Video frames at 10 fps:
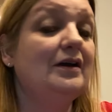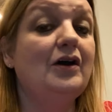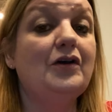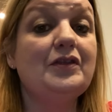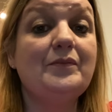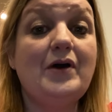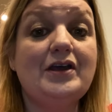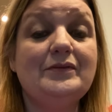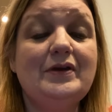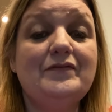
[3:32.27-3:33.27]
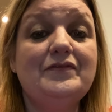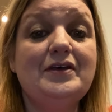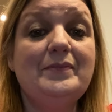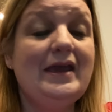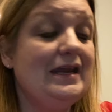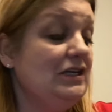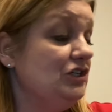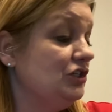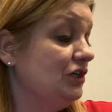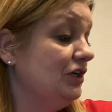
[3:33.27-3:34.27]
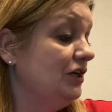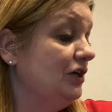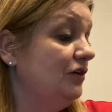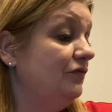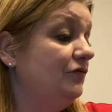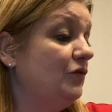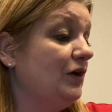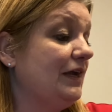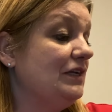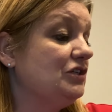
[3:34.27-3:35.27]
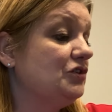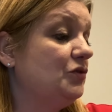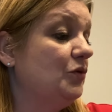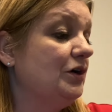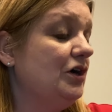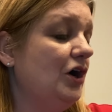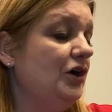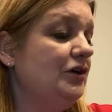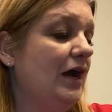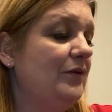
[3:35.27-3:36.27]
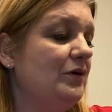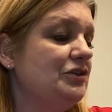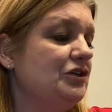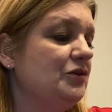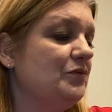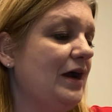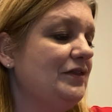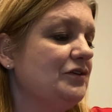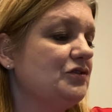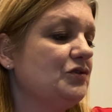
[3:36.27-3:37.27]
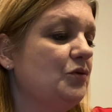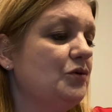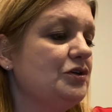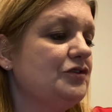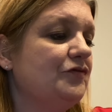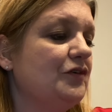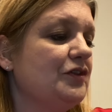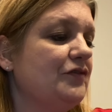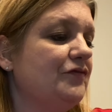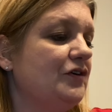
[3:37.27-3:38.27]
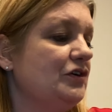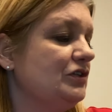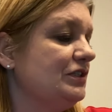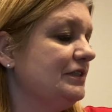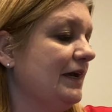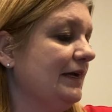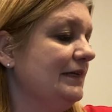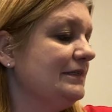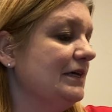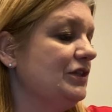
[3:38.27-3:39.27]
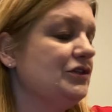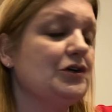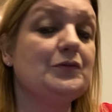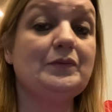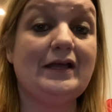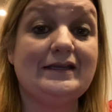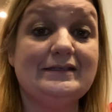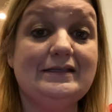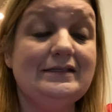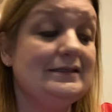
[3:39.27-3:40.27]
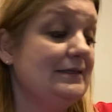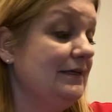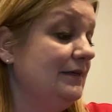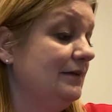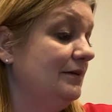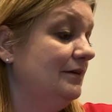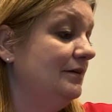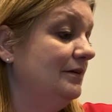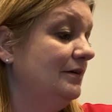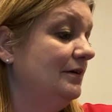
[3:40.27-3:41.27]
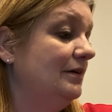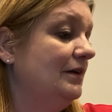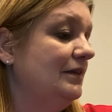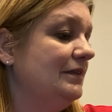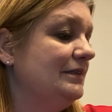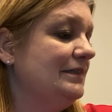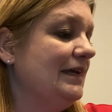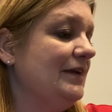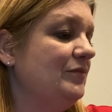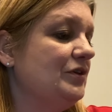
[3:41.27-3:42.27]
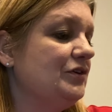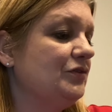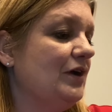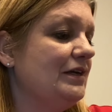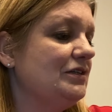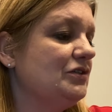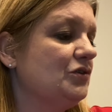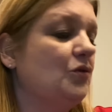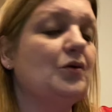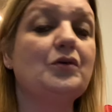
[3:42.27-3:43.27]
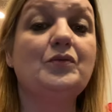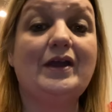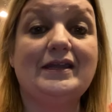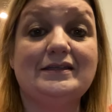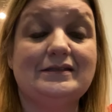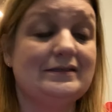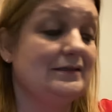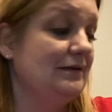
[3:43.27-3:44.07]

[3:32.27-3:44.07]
On the bottom of the page, for each scorecard, I want you to write the scores for the first, second, and third places. The team with the greatest score wins.